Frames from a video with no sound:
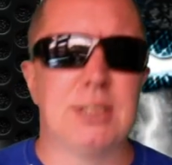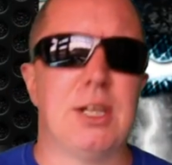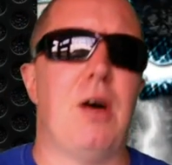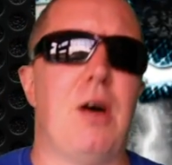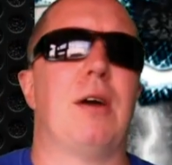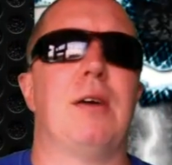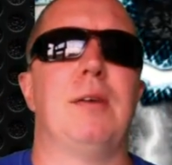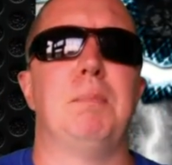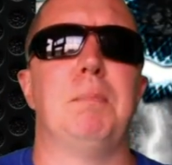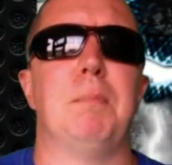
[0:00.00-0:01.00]
so that I
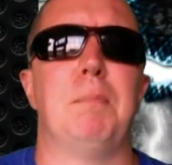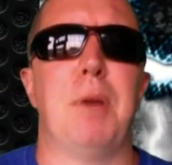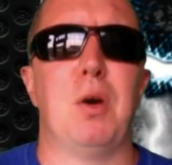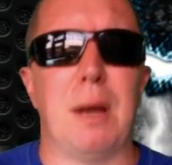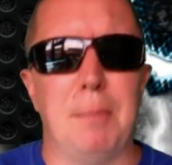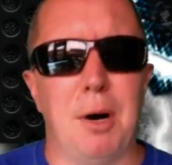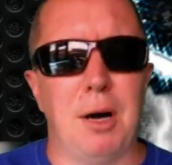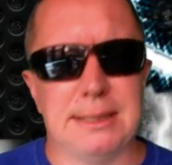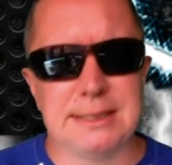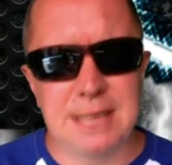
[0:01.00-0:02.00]
can build up
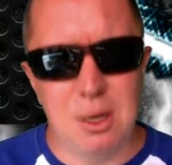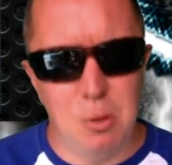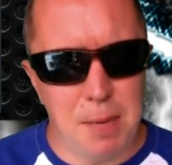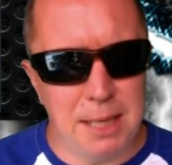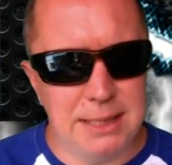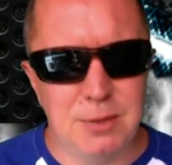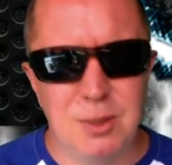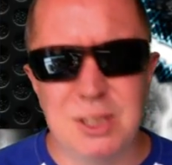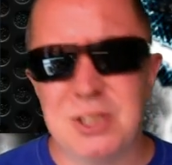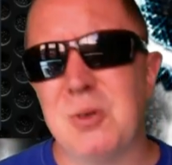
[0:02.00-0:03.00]
my skill base. So
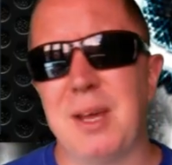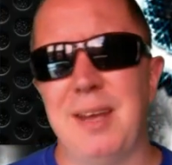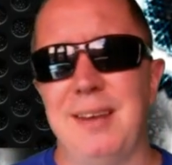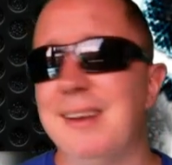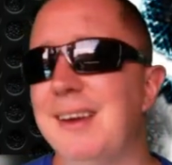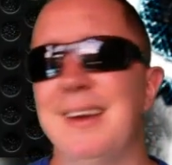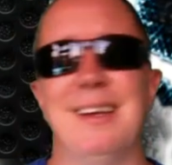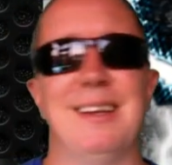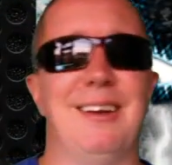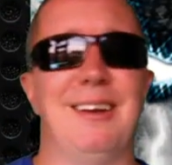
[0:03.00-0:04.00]
we're talking
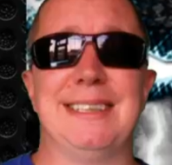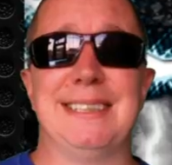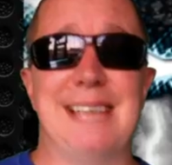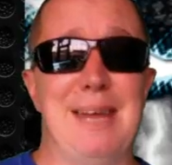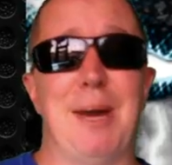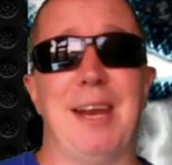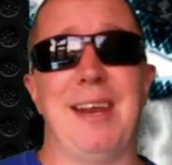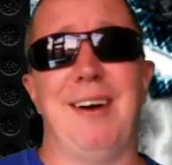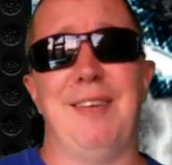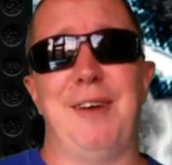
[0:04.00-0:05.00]
like silly money,
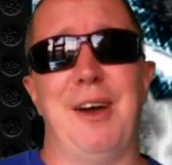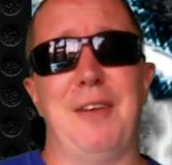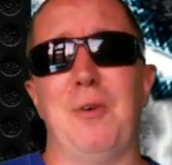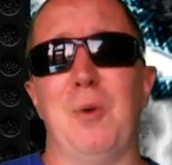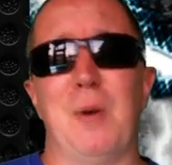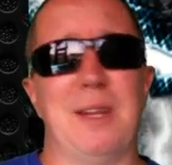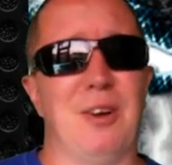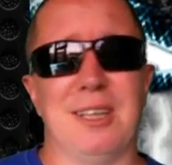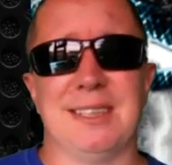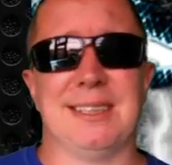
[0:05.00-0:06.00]
like $30,
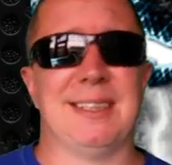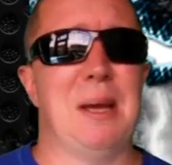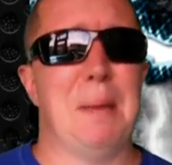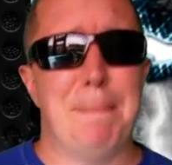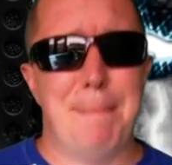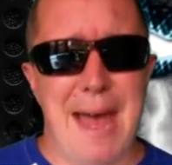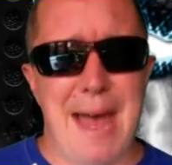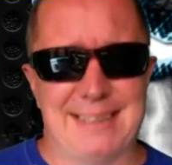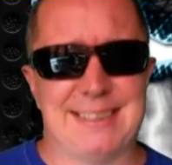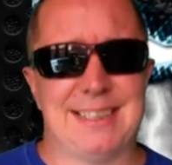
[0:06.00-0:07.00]
$40
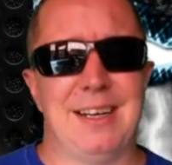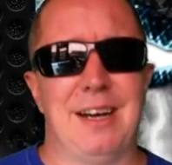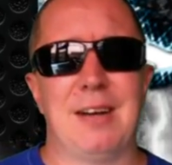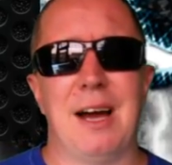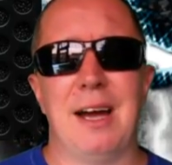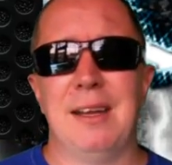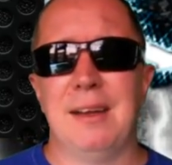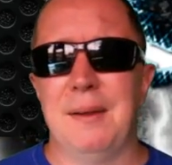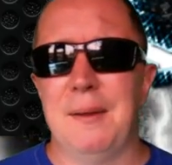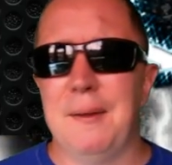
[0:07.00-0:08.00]
max, okay?
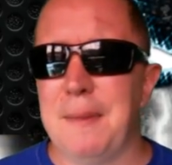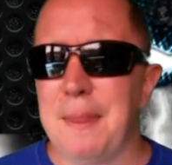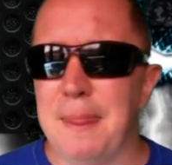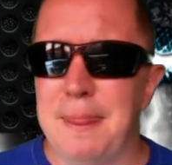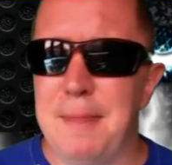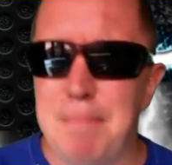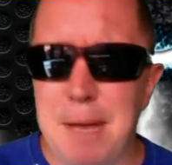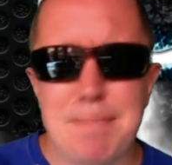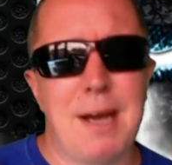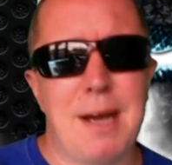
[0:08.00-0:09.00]
The
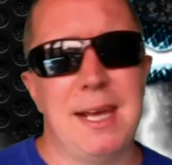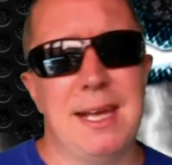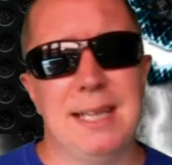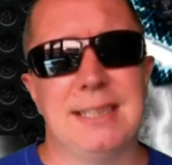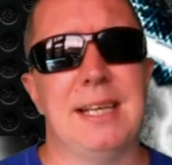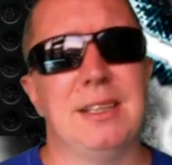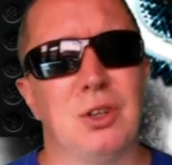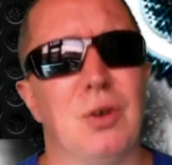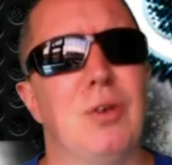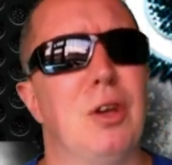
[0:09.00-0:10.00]
big money is in
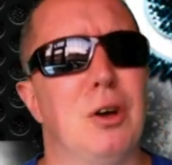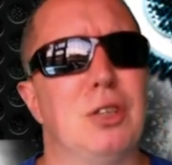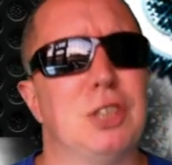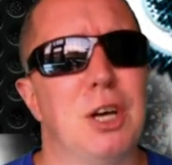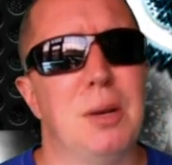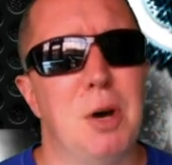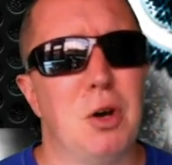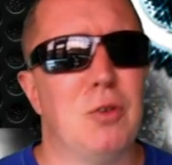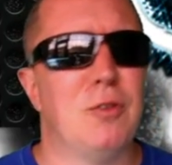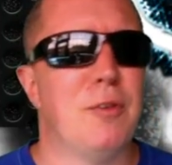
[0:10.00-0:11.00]
sort of long-term
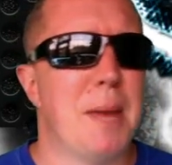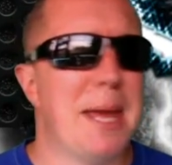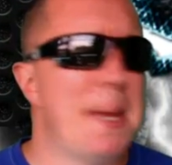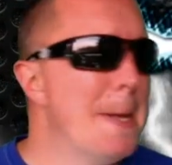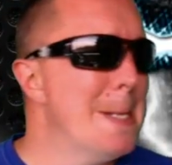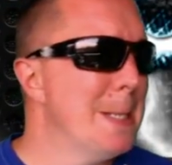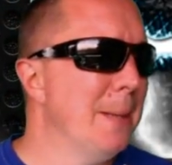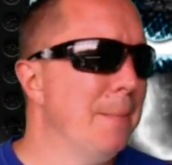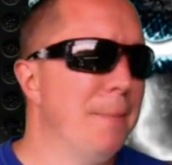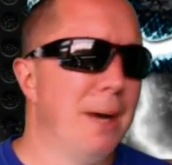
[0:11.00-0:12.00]
hodl for me,
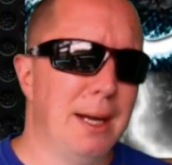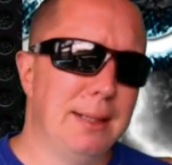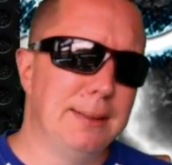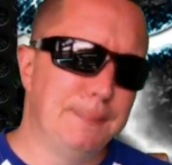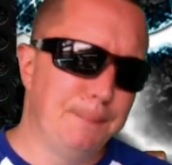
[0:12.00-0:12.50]
but